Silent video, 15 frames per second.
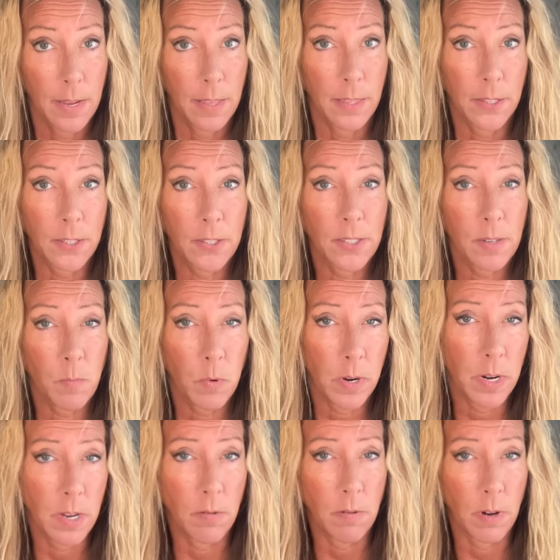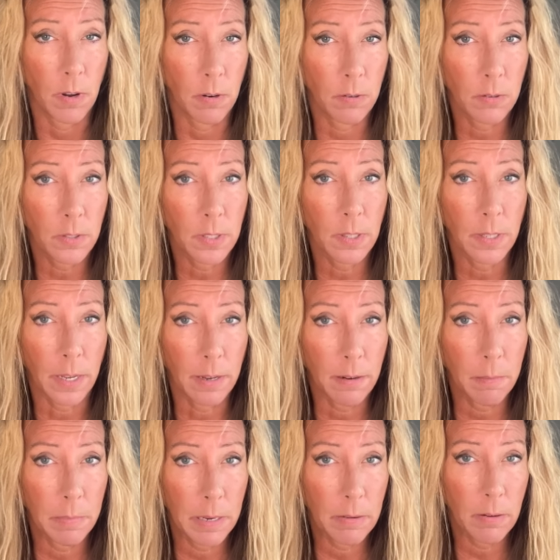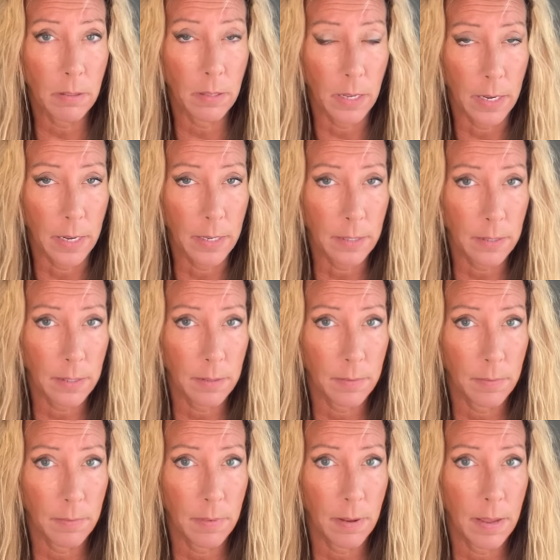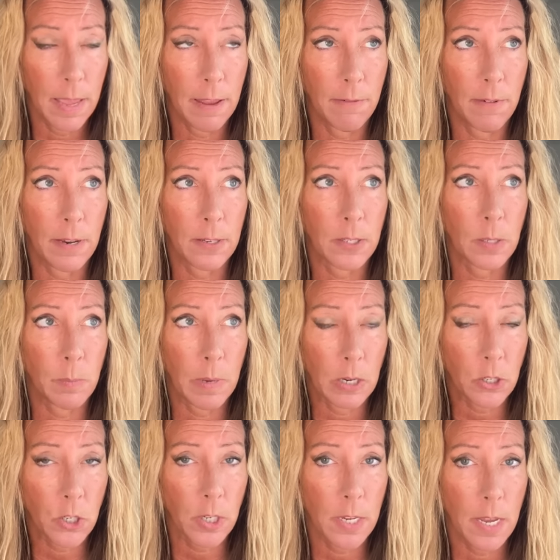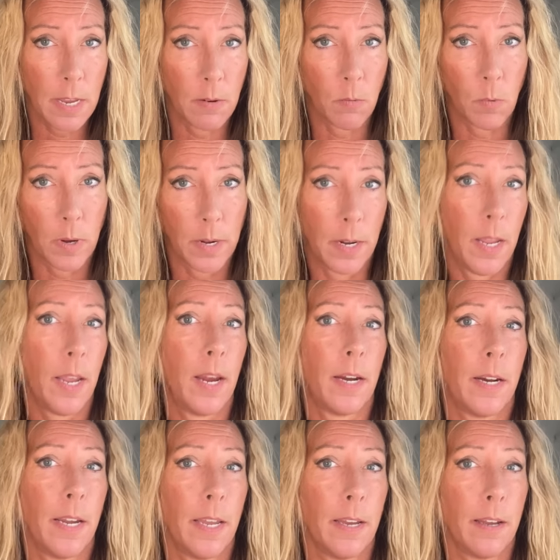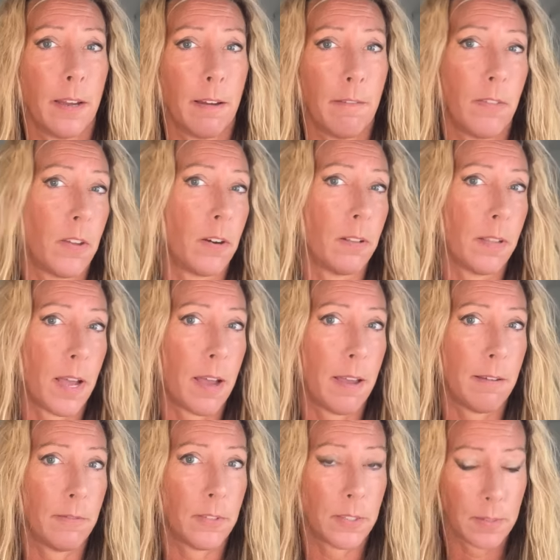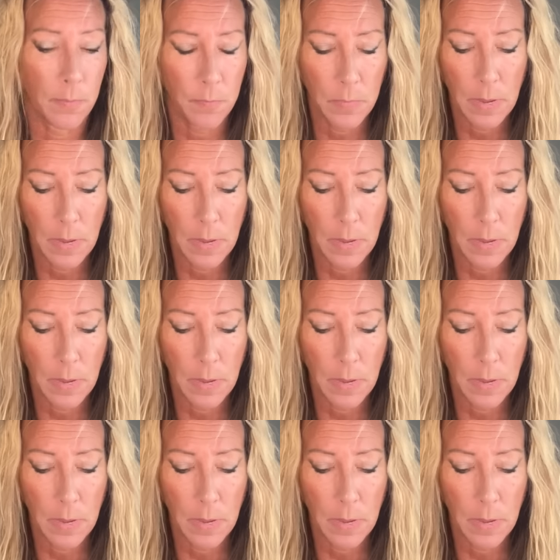This is someone who knows a lot about a lot, and especially in one area of their lives.